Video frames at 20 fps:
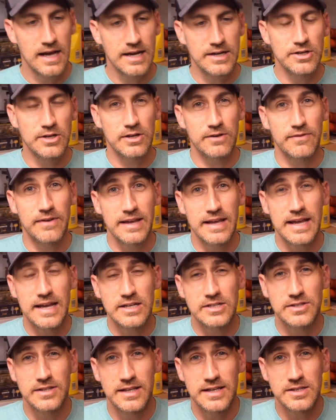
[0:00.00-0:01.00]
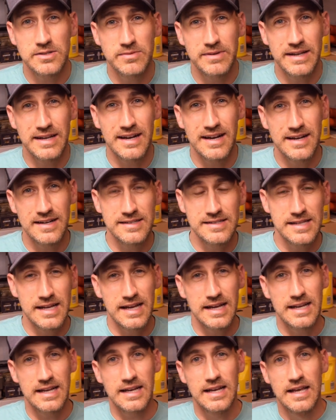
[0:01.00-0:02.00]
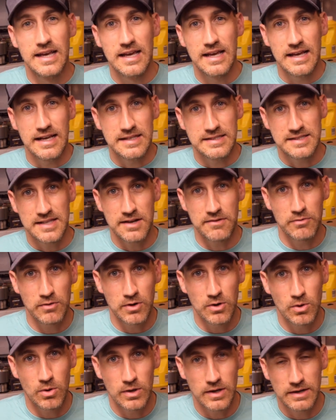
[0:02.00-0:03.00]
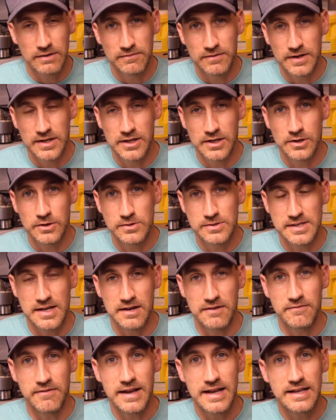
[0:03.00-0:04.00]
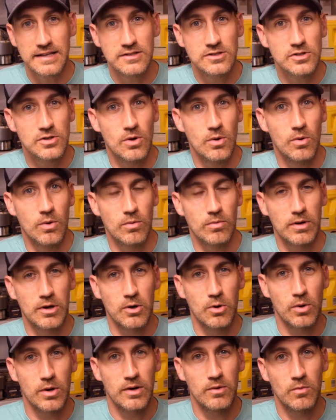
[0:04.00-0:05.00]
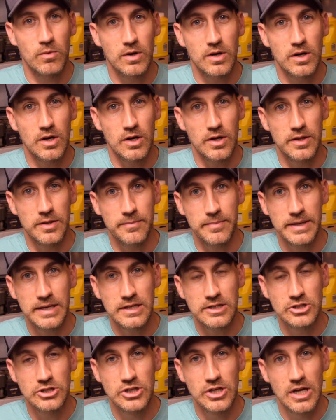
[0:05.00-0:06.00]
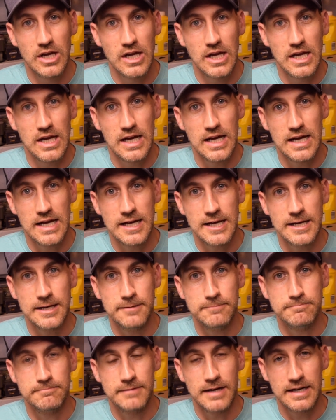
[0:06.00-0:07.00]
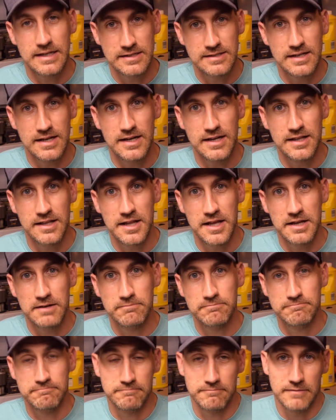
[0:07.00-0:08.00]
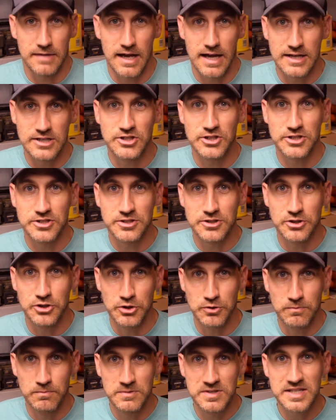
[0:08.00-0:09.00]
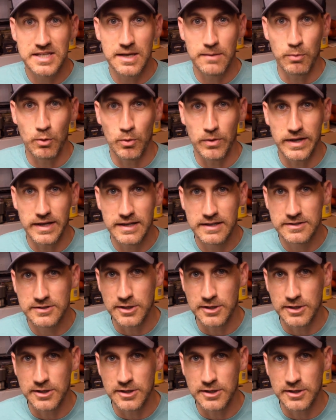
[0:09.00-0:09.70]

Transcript: I took a vacation last week and I decided instead of recording videos in advance or recording one on the beach, um, I decided that I just skip a week.